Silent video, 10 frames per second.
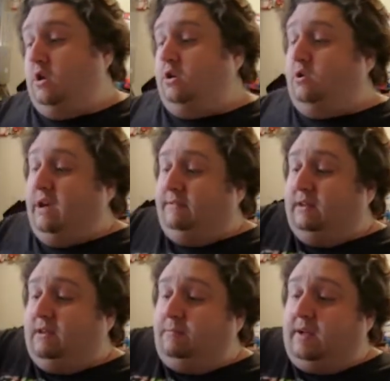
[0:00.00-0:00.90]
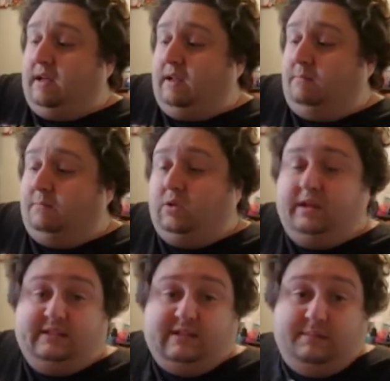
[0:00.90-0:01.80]
you have to combine,
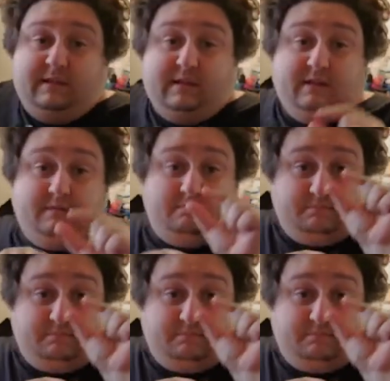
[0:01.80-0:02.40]
in some of the